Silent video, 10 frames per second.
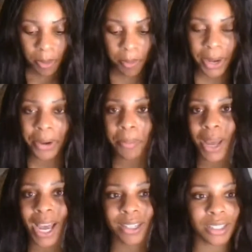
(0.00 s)
Mary
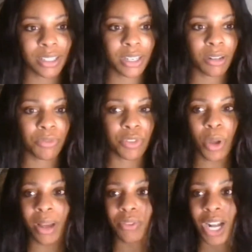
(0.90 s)
Magdalene. If you
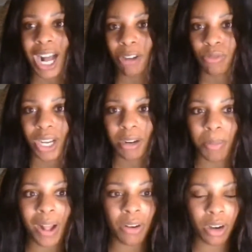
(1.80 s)
have not read
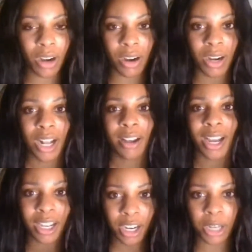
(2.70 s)
about her,
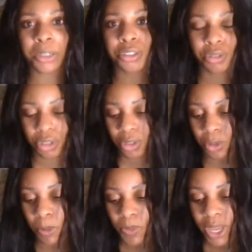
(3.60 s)
I encourage you
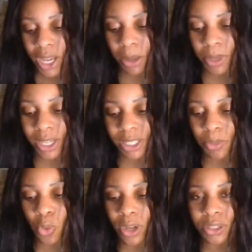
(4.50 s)
to, because
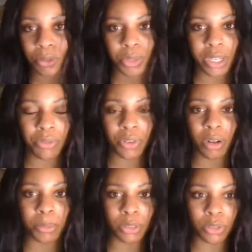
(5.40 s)
I'm going to read
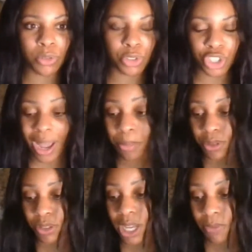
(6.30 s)
from Luke
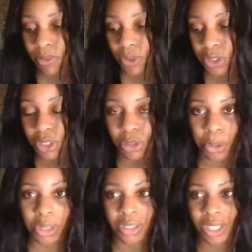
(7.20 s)
chapter 7, verses
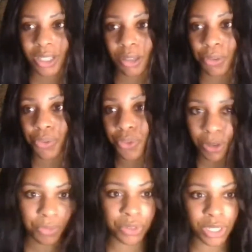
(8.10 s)
36 to
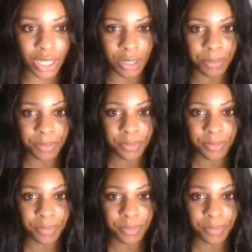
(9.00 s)
50.